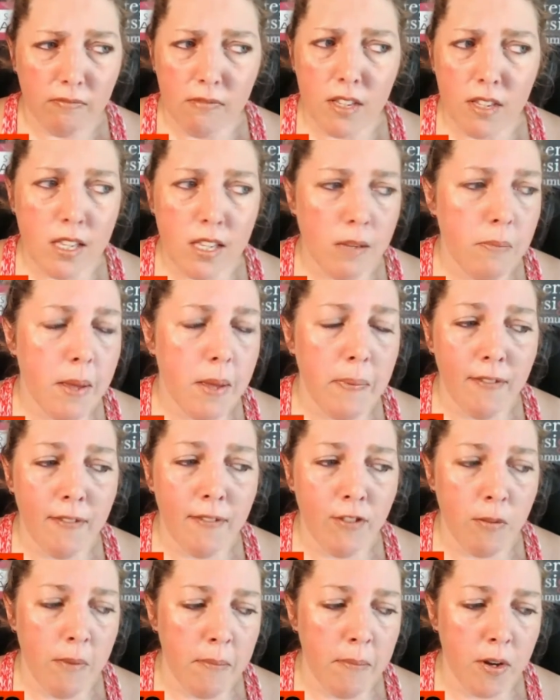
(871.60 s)
people have to
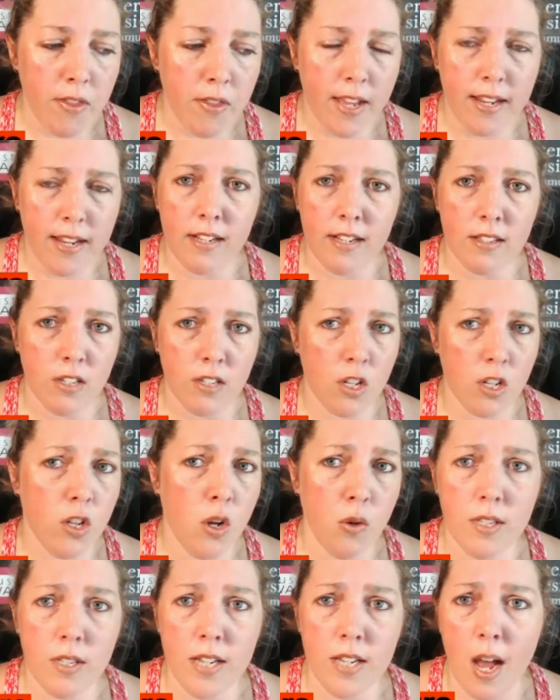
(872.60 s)
remember that it is a
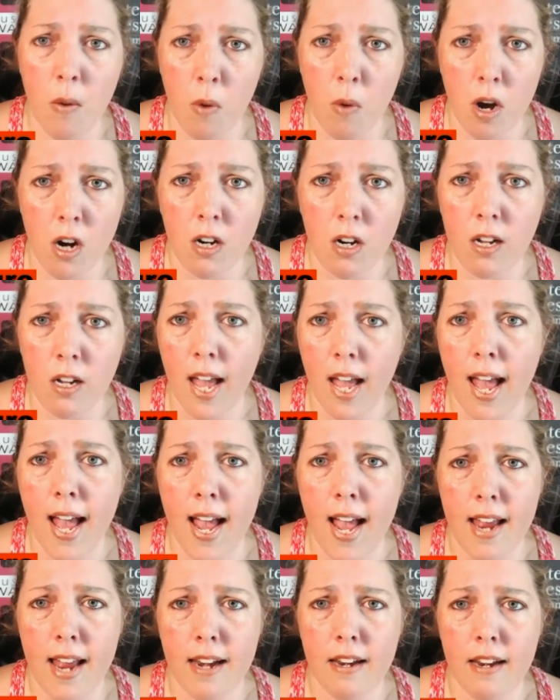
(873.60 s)
closed network,
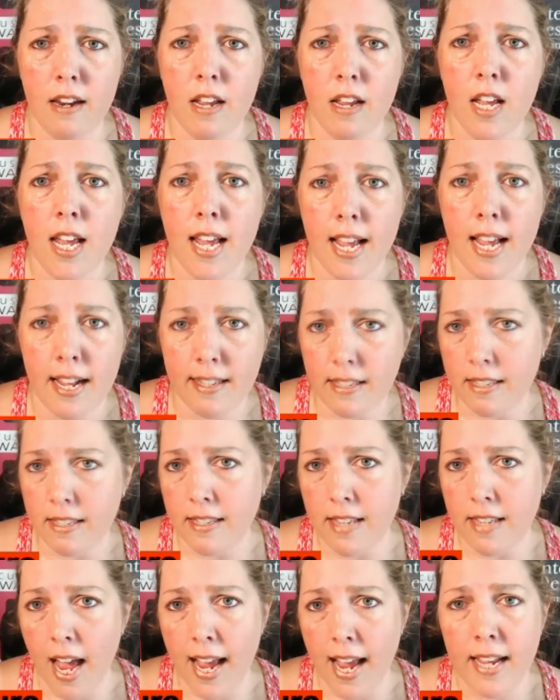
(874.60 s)
and it's a
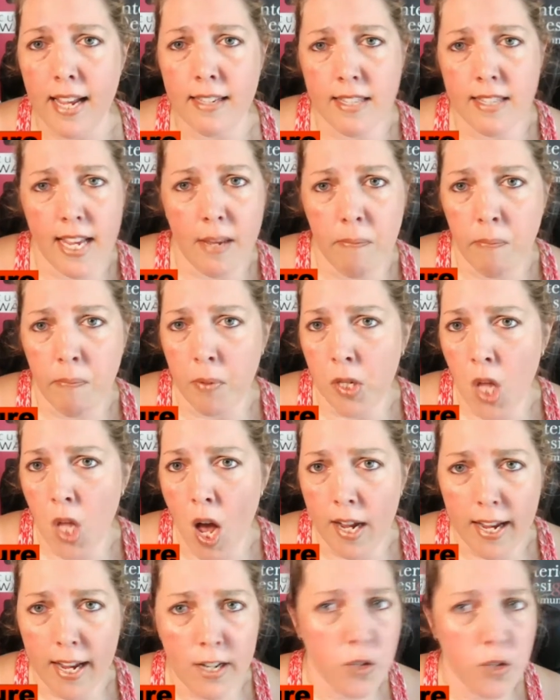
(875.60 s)
site. It's like
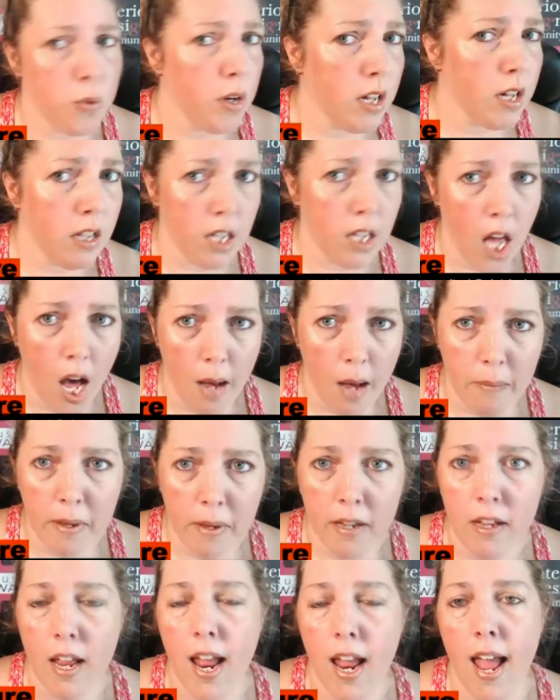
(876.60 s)
belonging to a club,
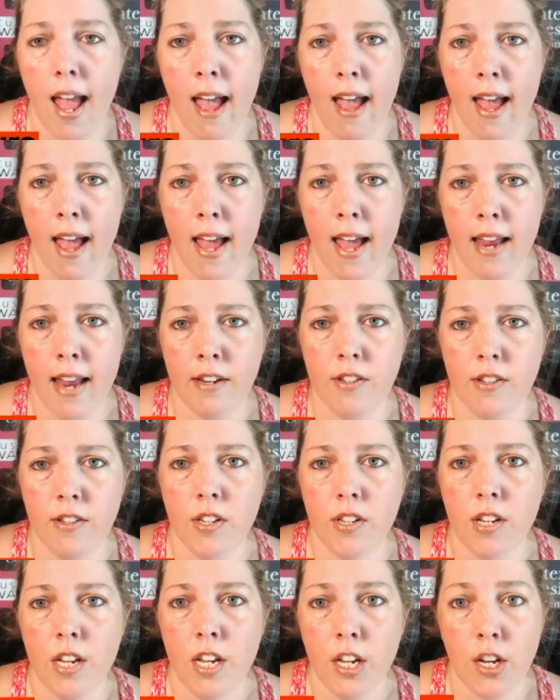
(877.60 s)
and,
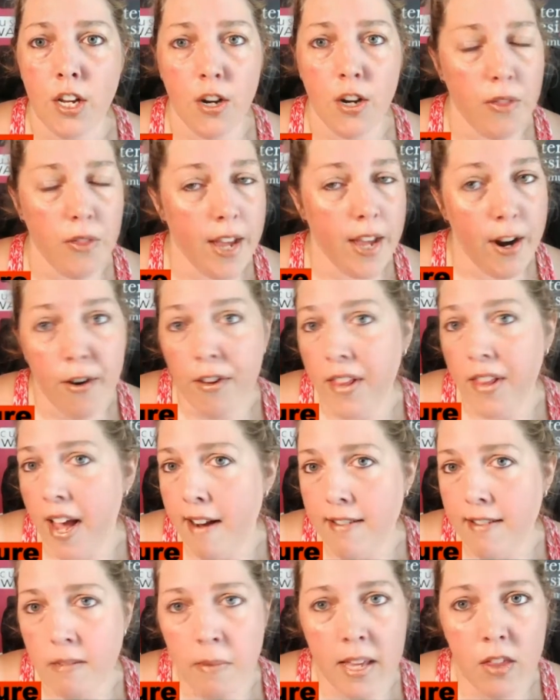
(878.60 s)
you know, they're allowed
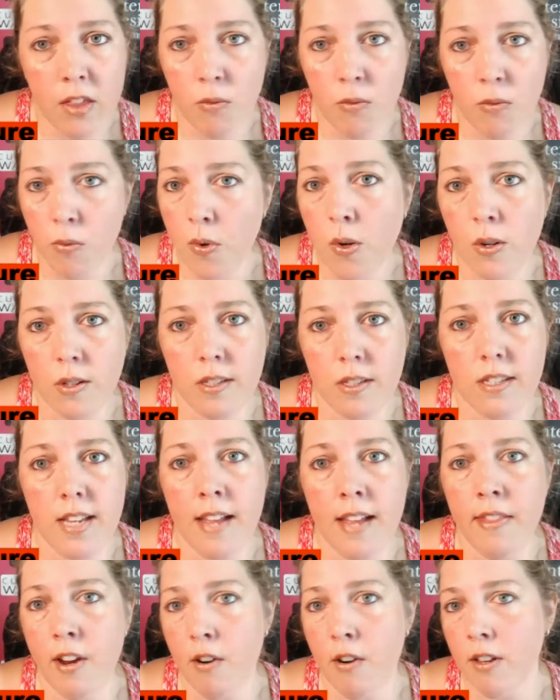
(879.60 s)
to make the rules, and
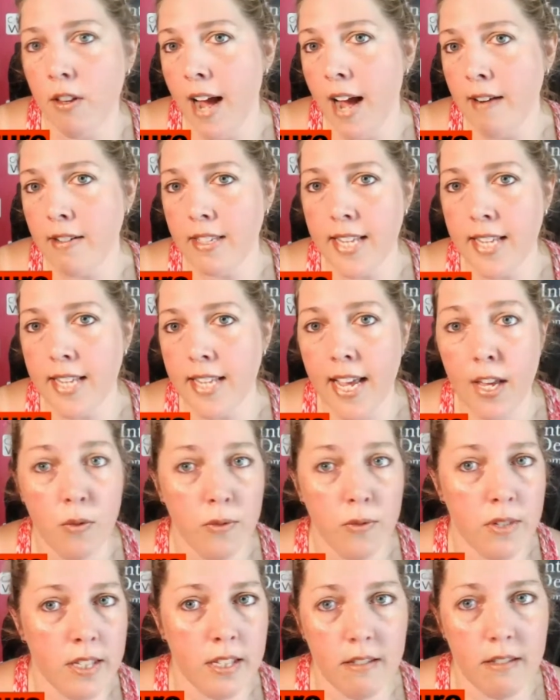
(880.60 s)
they're allowed to say who
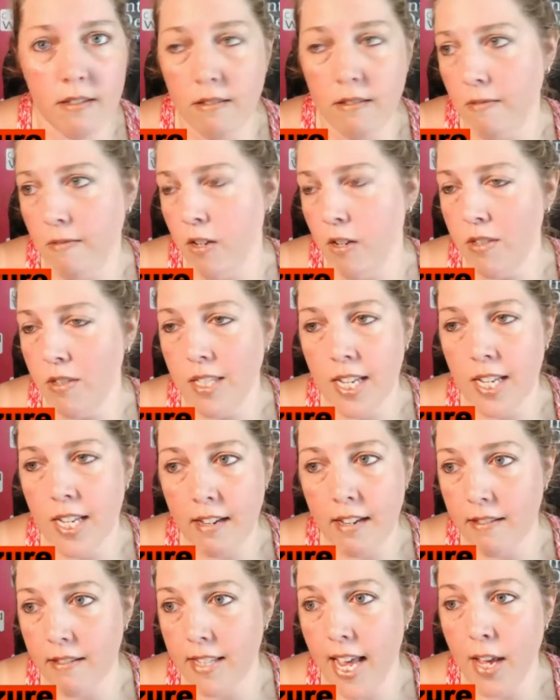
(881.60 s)

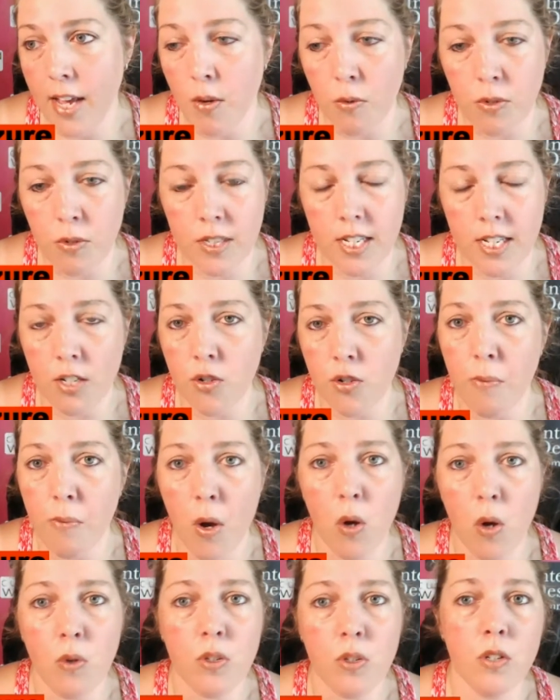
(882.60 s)
sees your
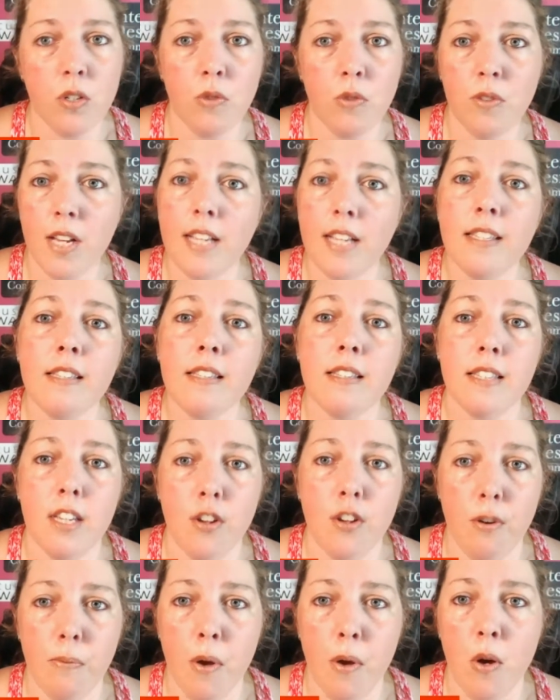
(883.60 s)
post and who doesn't see
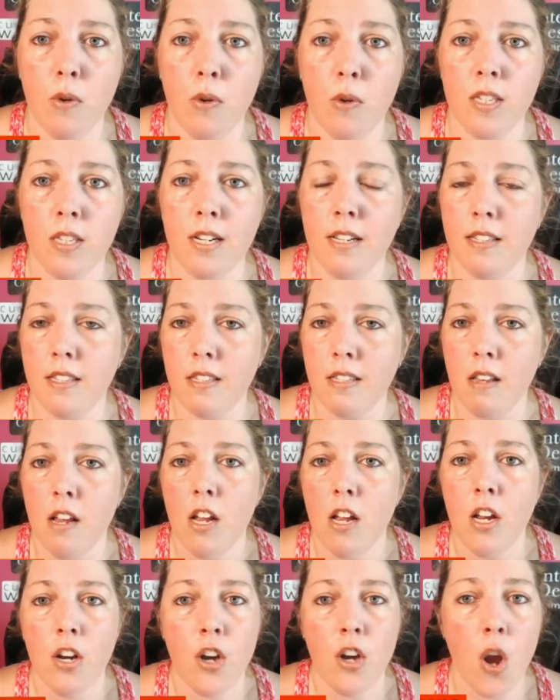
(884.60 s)
your post. And it's
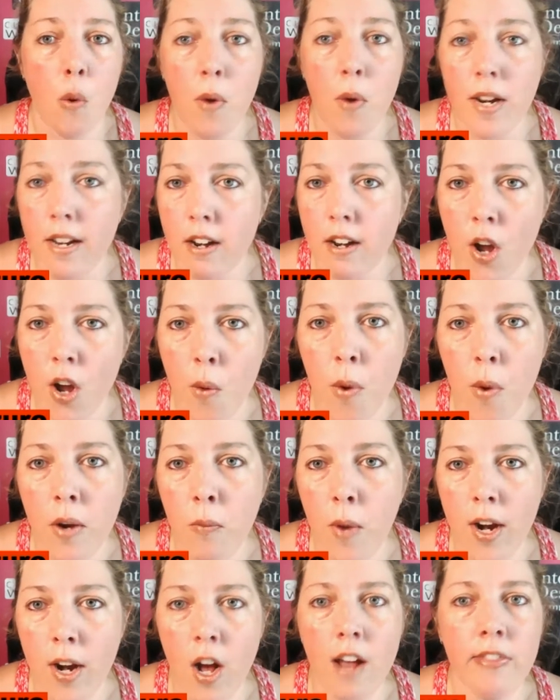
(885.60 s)
no one
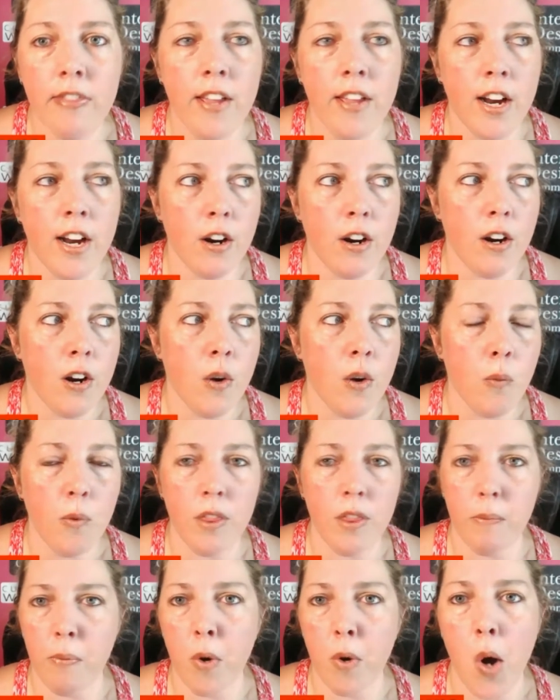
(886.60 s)
went on there with a
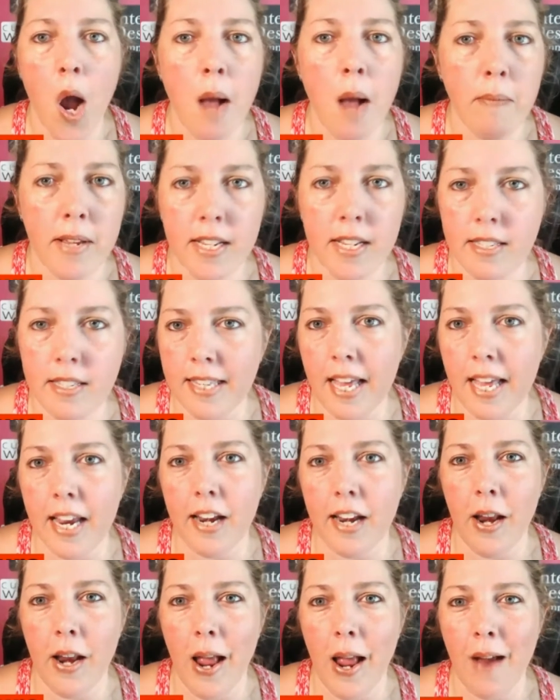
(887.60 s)
promise that
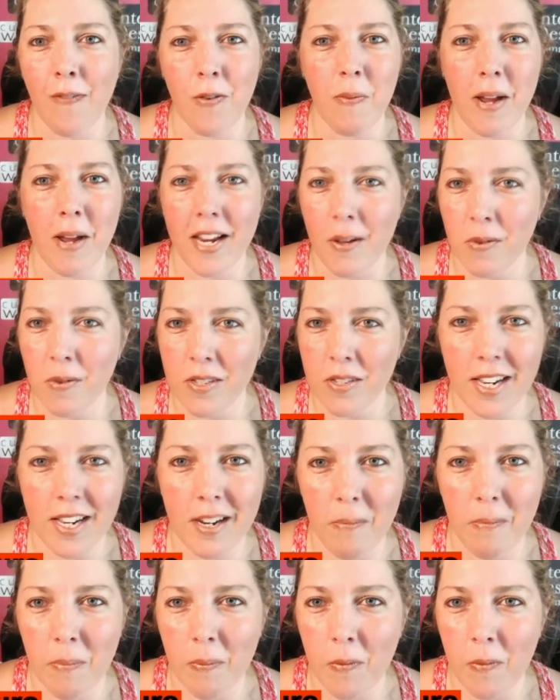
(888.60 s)

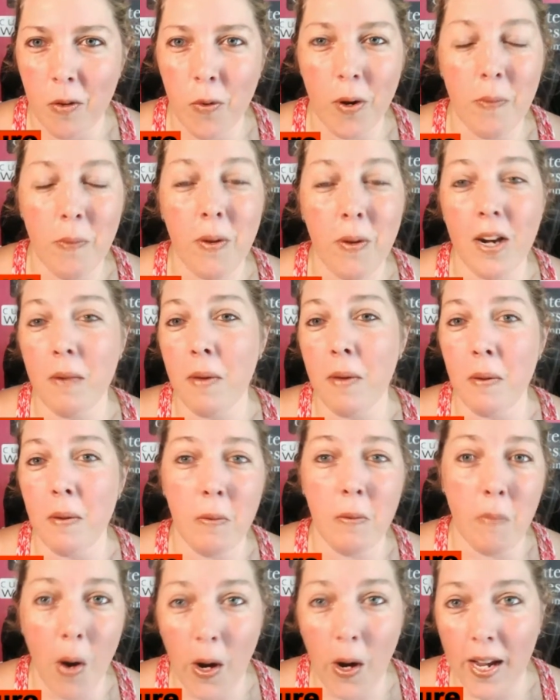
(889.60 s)
you were gonna be able to
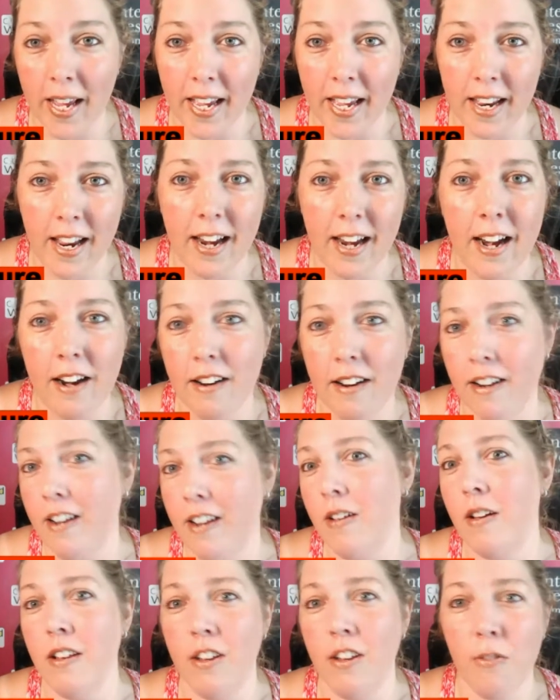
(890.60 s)
market and
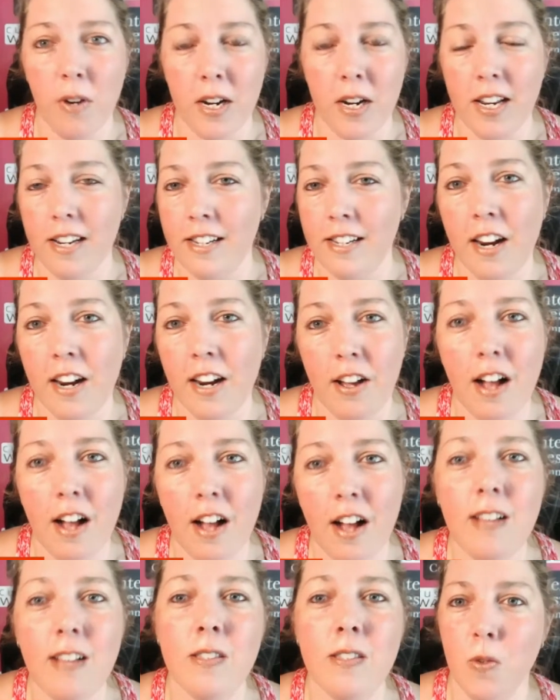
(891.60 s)
you were gonna get a ton of
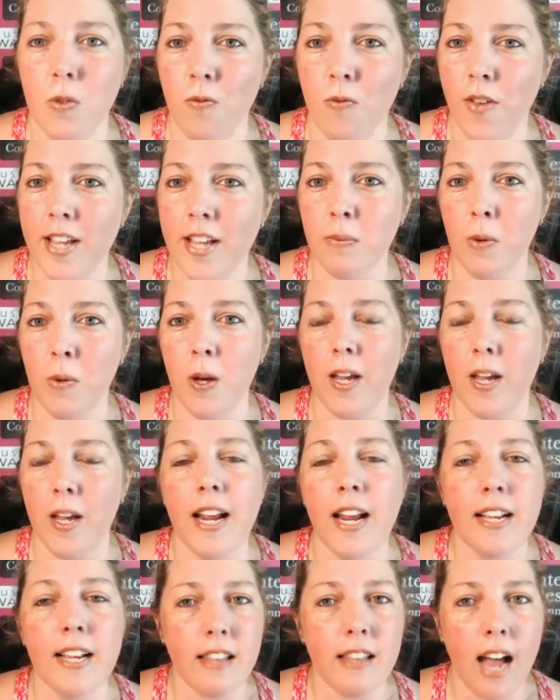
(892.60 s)
customers from Facebook. And
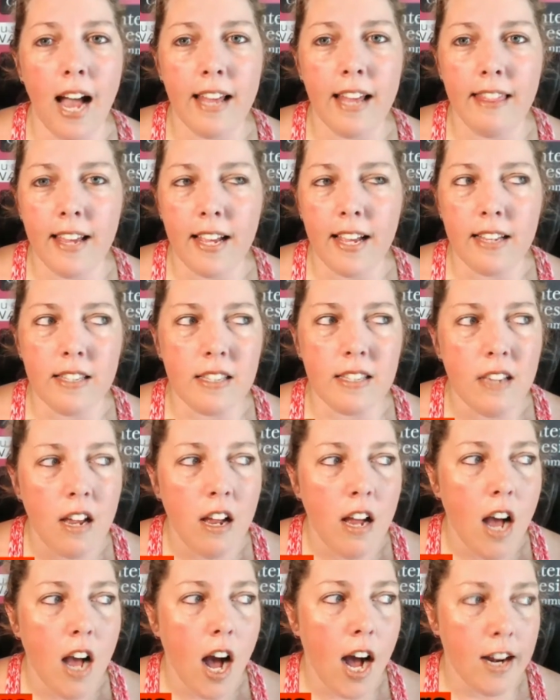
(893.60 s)
I think it's
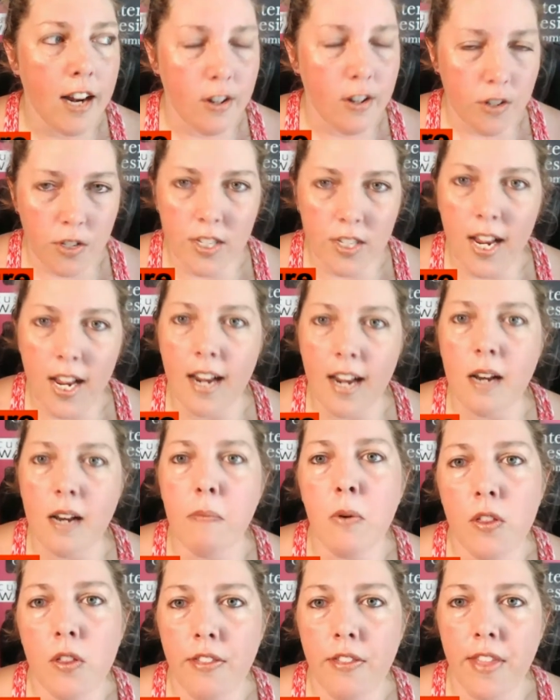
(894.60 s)
understandable
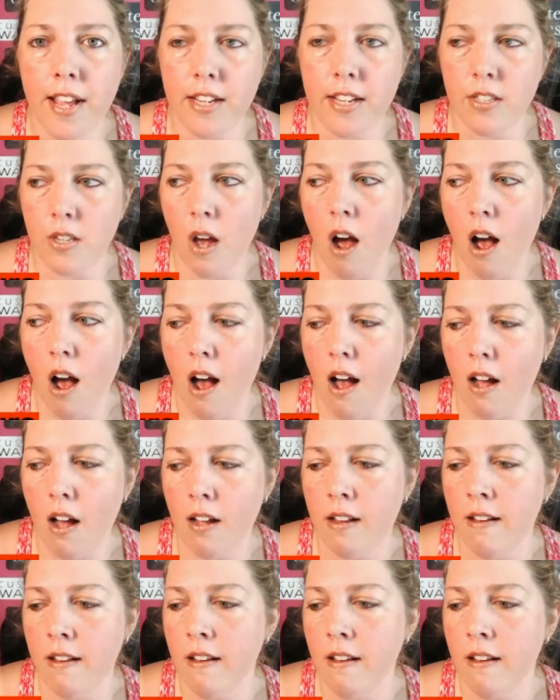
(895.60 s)
that they saw,